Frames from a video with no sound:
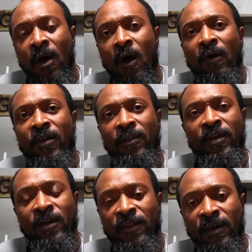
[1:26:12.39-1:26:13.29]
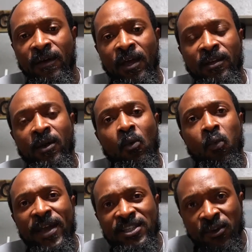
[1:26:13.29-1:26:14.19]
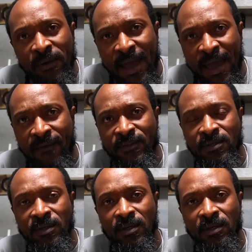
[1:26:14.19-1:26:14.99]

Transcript: all the witchcraft,